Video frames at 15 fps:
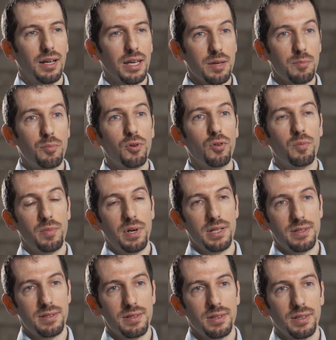
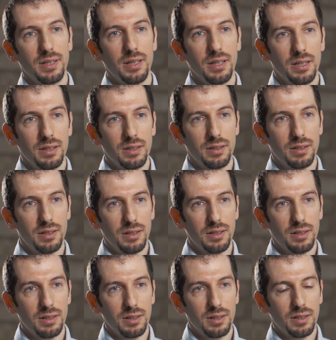improvements in
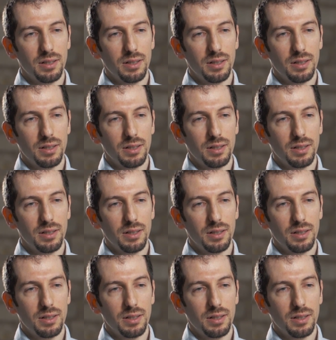the